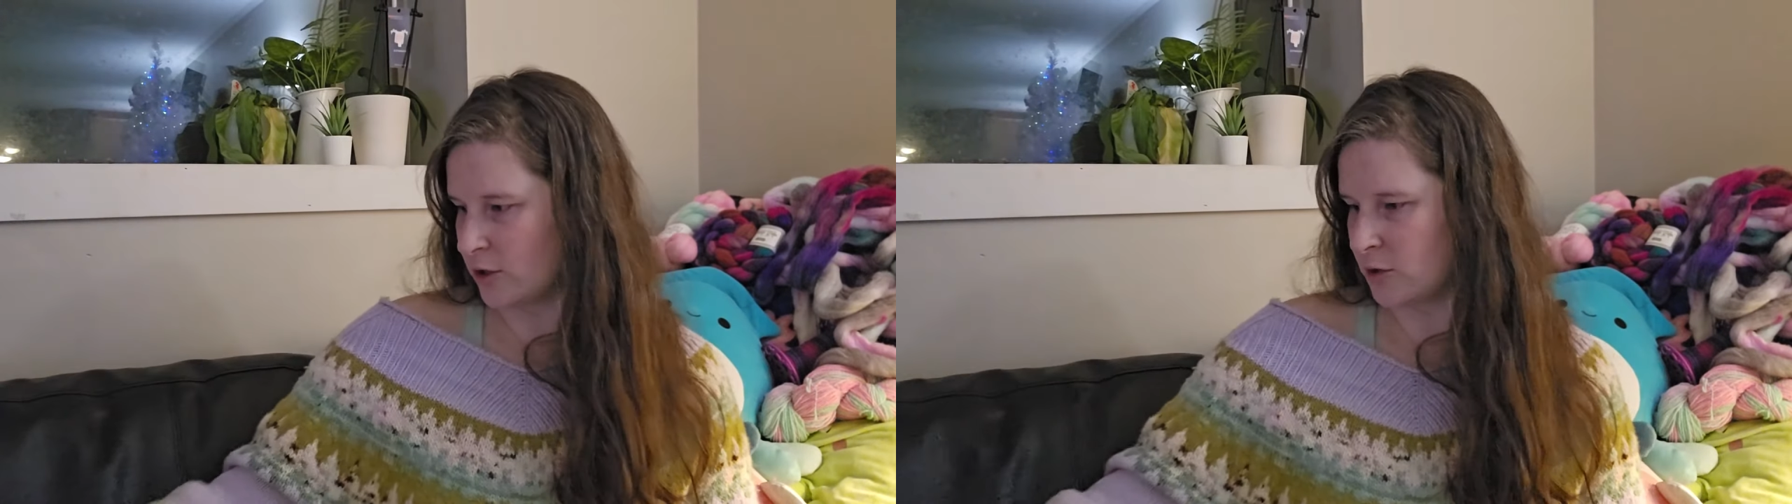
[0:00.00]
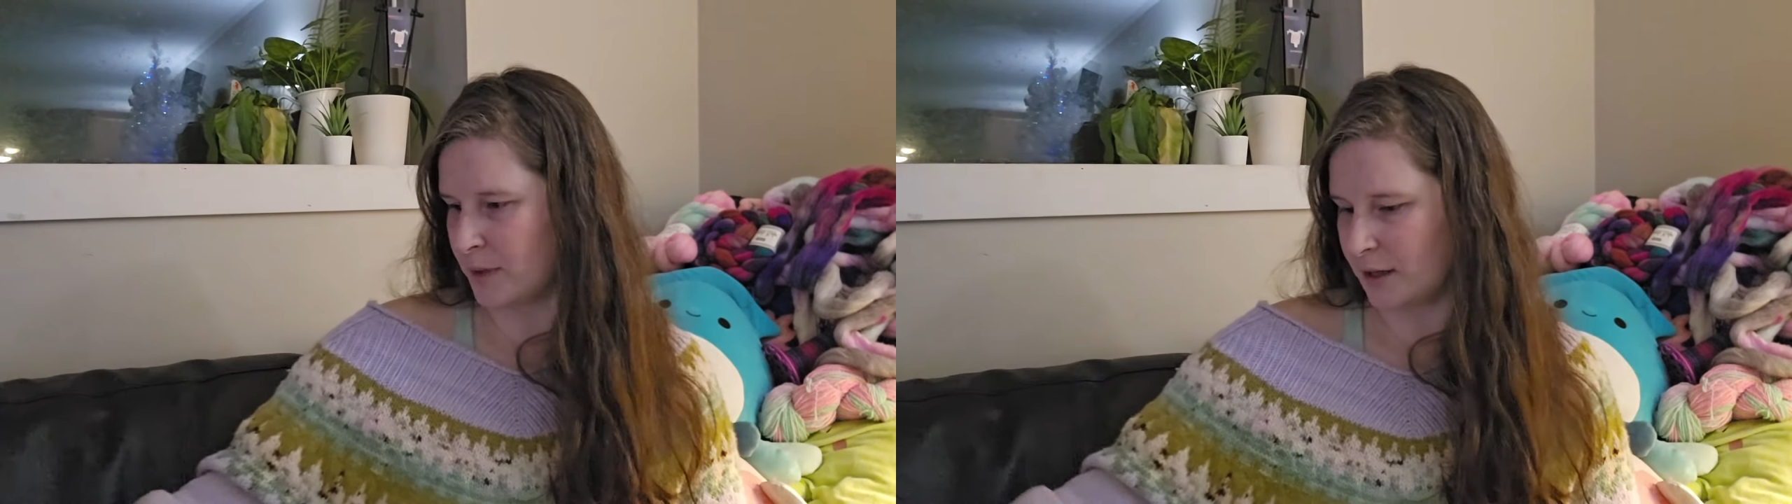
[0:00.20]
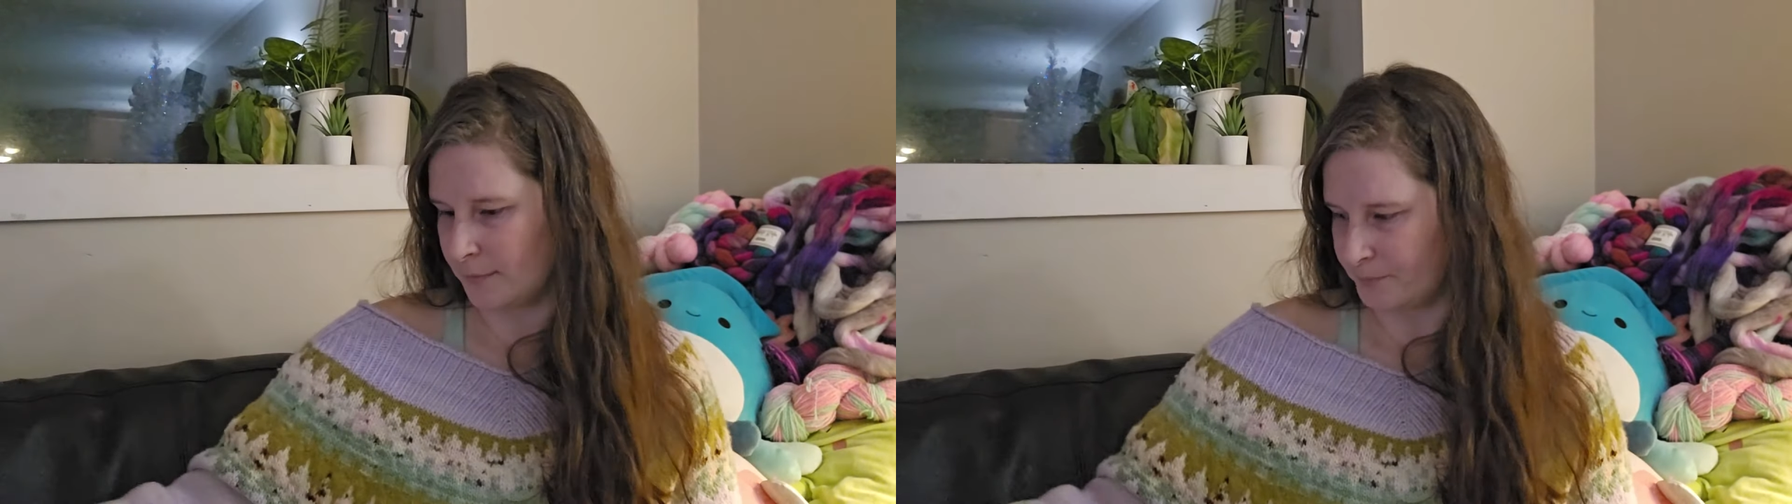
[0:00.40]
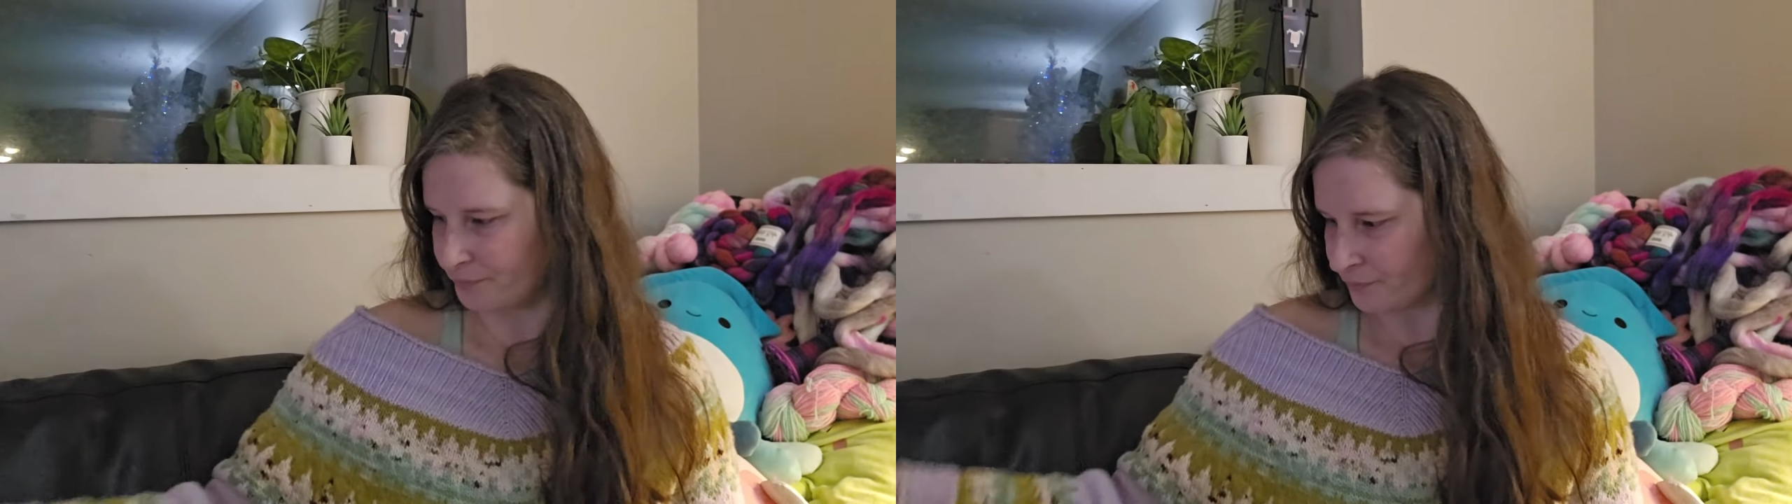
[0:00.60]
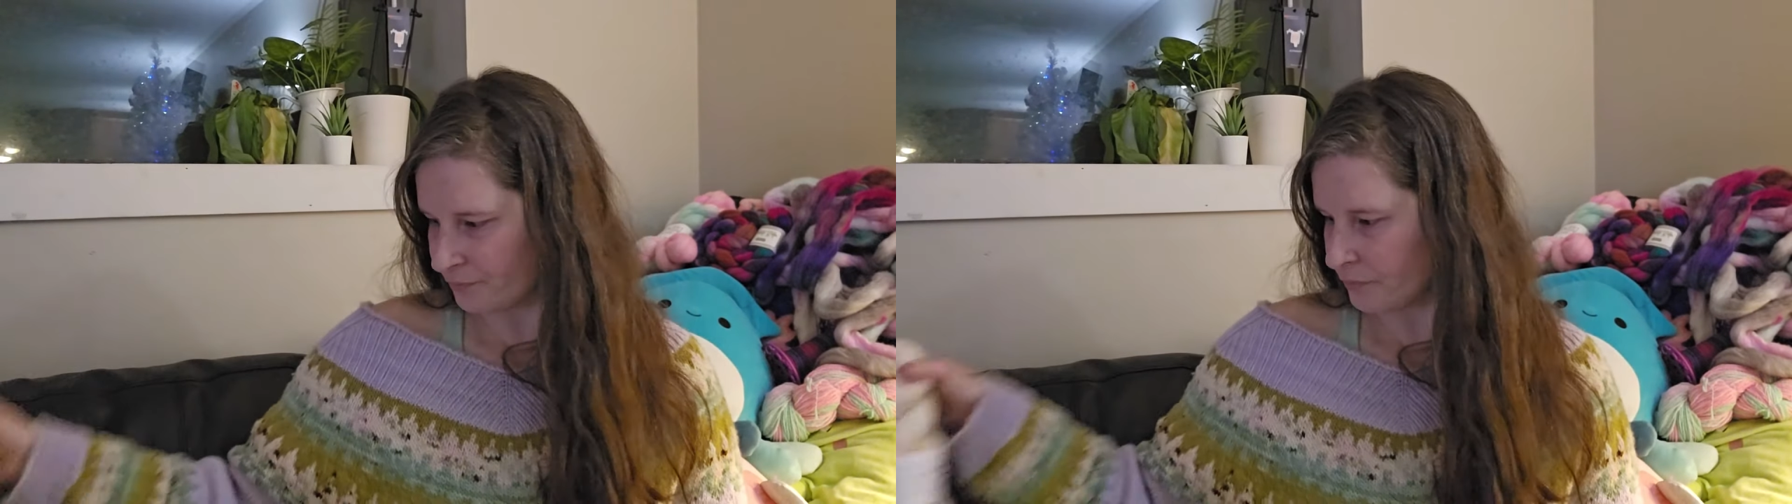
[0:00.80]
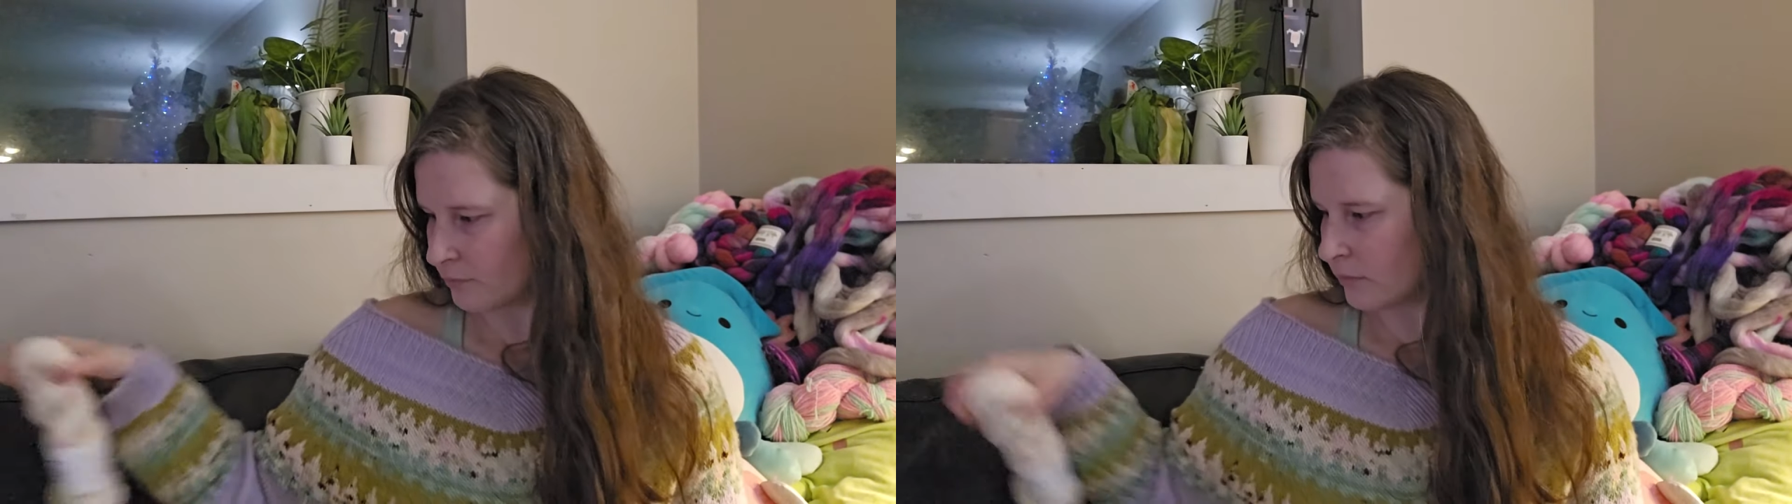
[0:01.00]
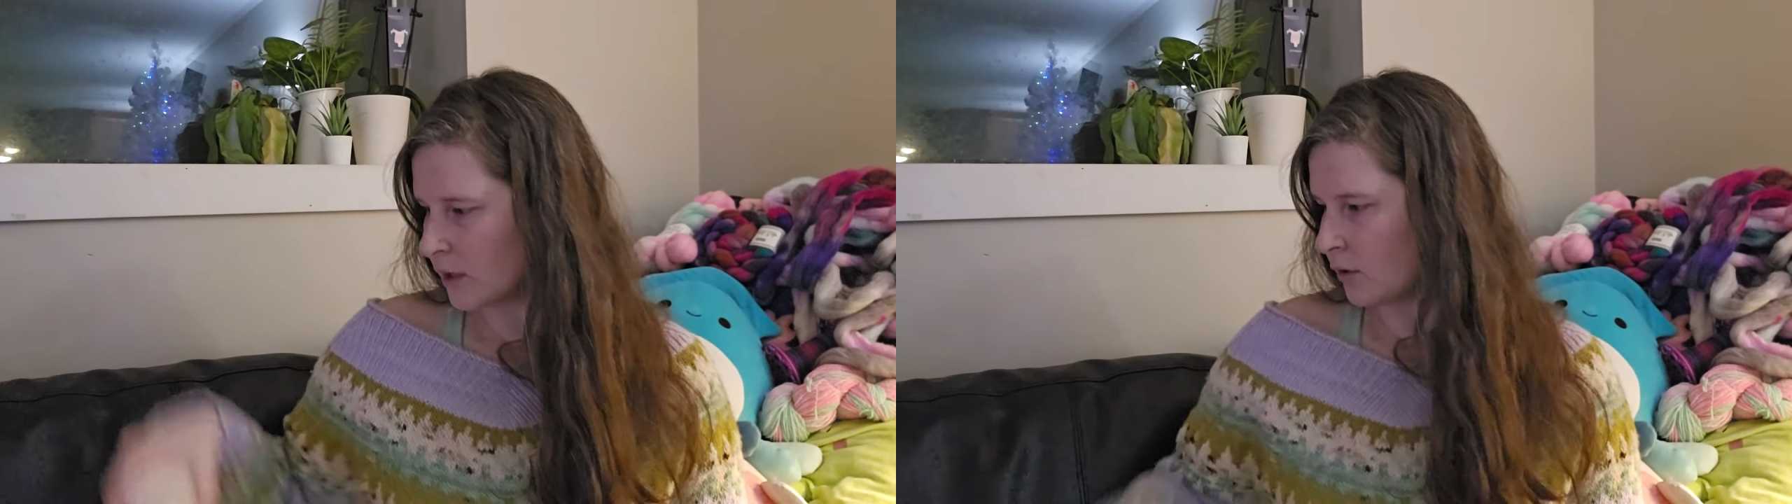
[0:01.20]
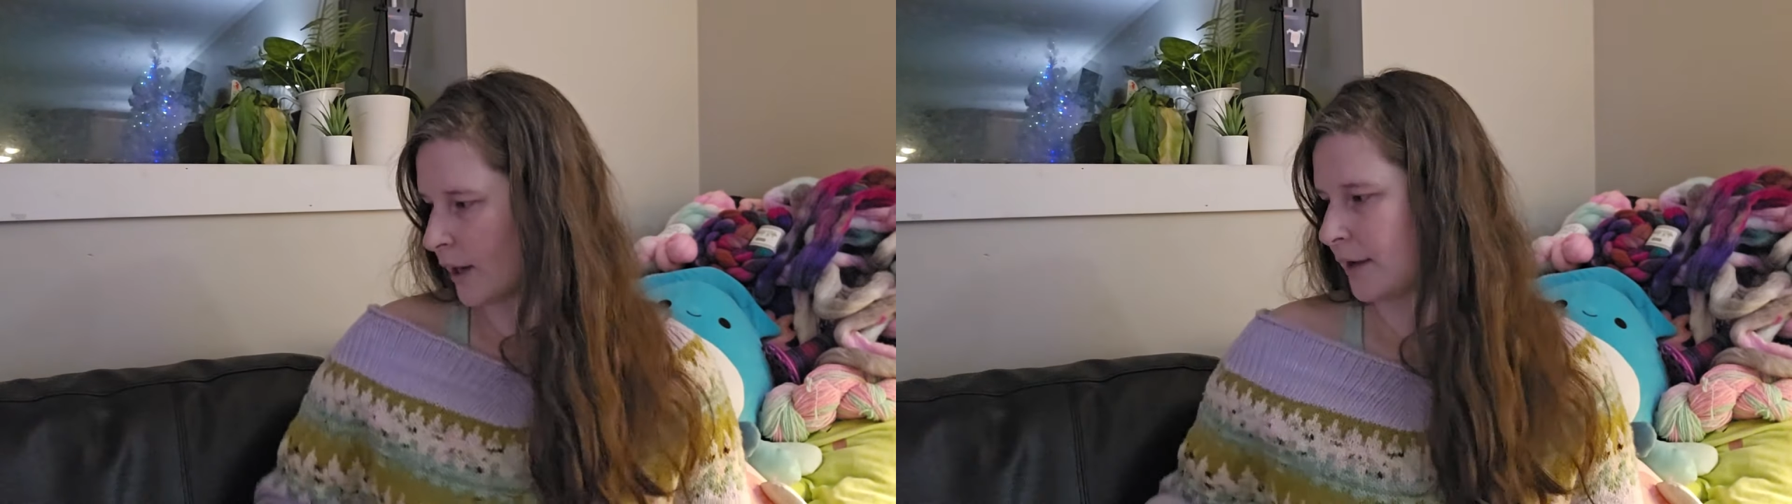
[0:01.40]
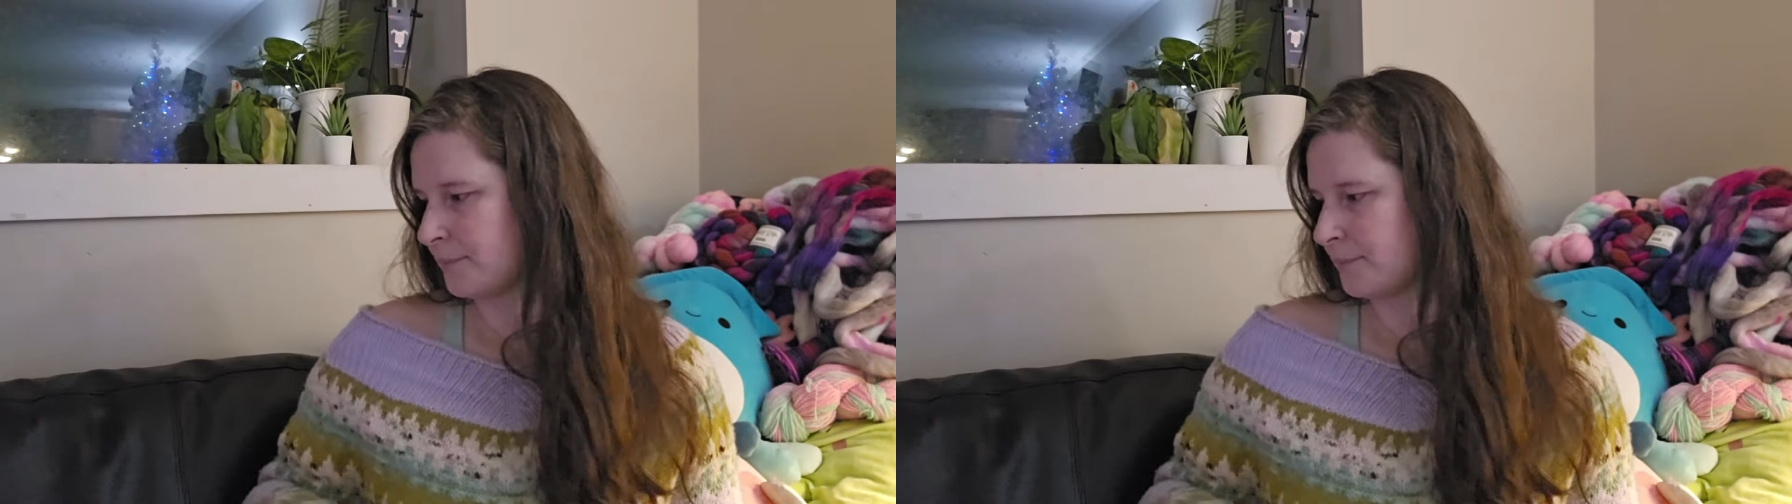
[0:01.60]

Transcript: spin. Okay.